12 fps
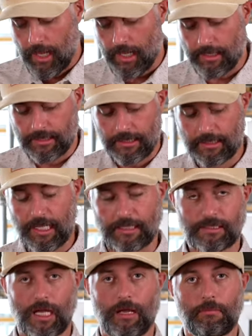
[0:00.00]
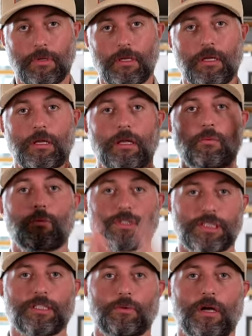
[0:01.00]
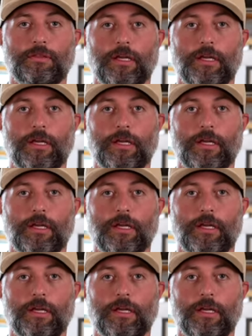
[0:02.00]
And until next time, we'll see you out